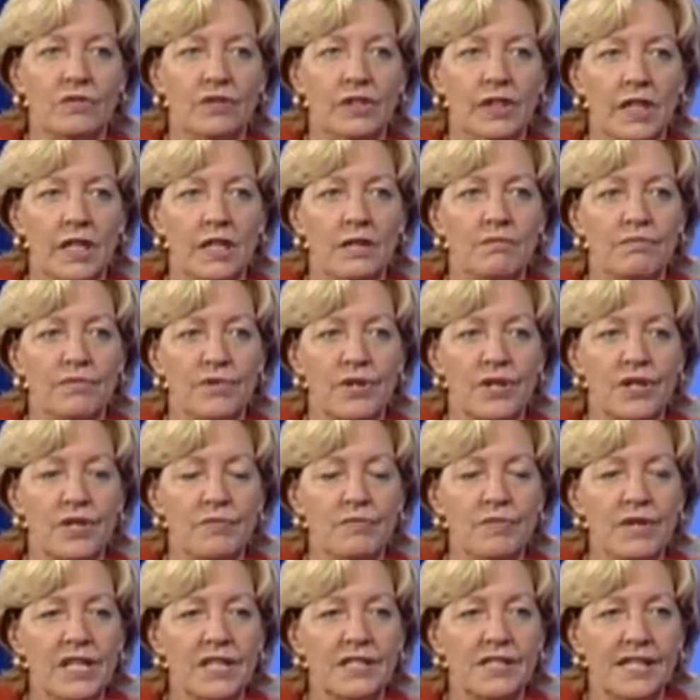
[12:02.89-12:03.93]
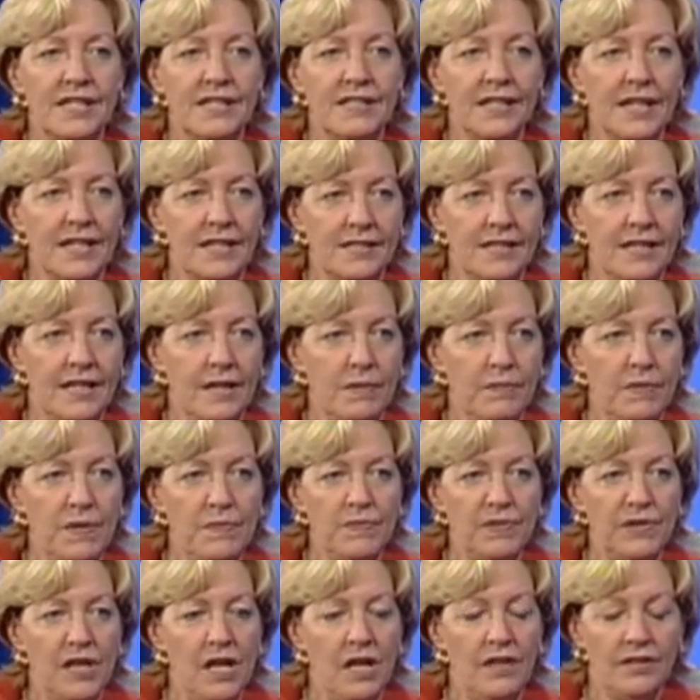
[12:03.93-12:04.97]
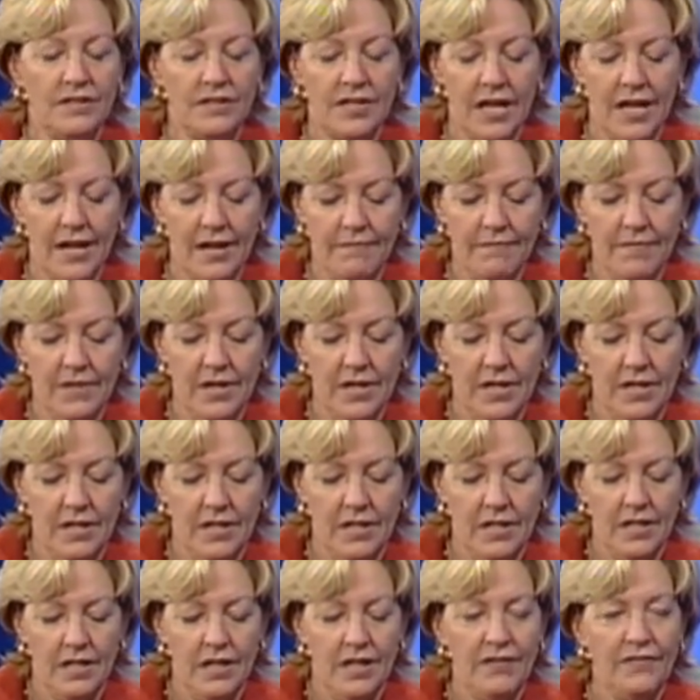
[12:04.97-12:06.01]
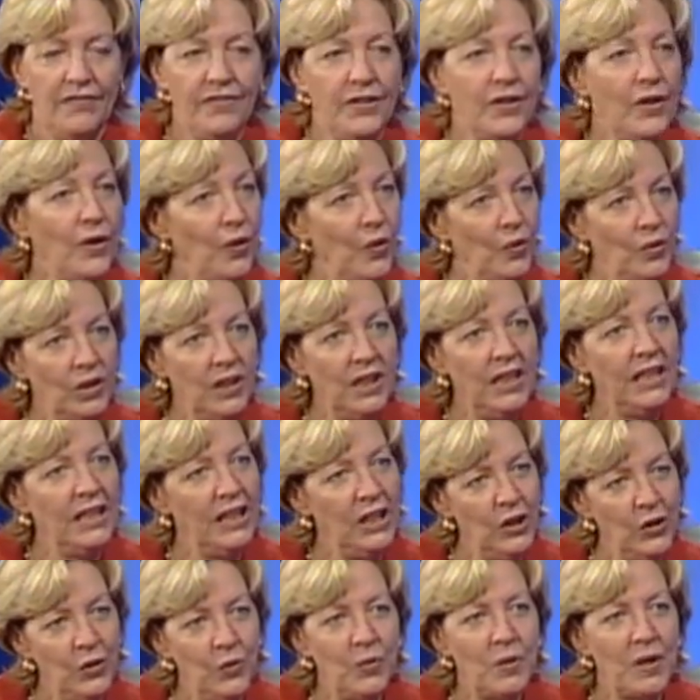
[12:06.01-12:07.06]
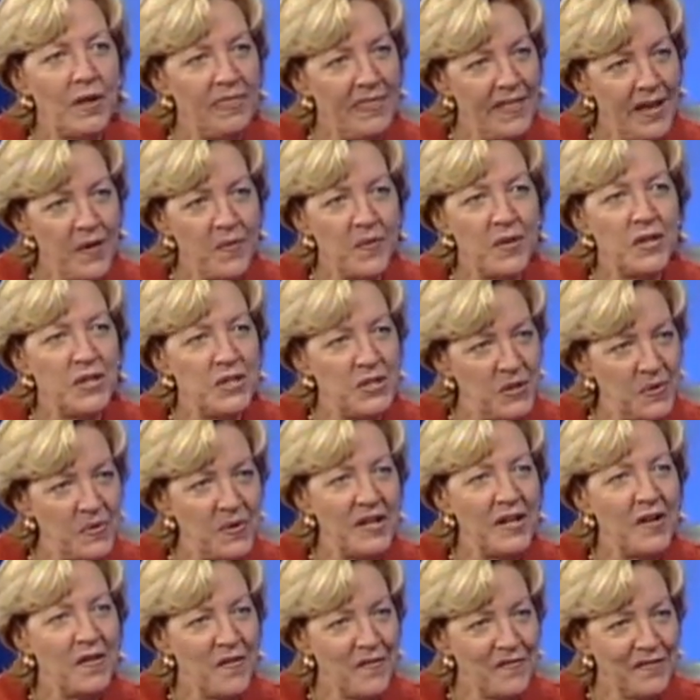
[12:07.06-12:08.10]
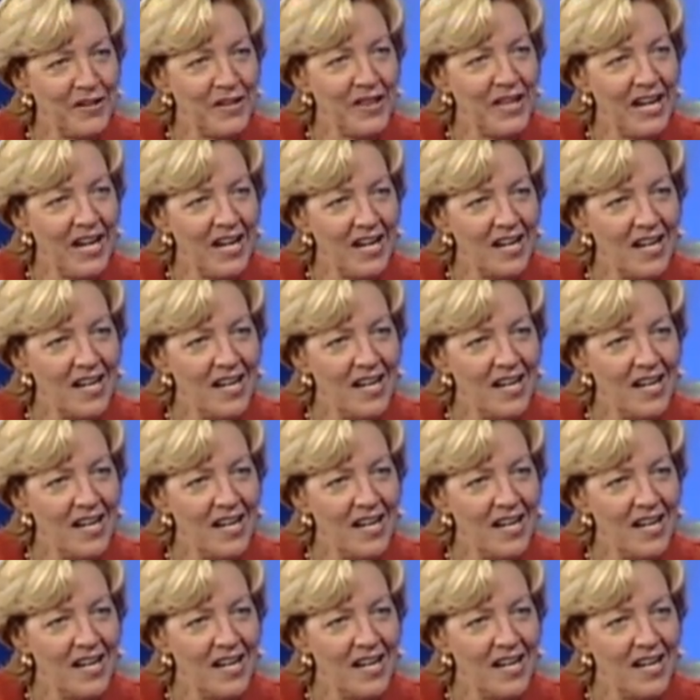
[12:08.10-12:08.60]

really important, because as I say to people all the time, if you only knew what they were doing over there.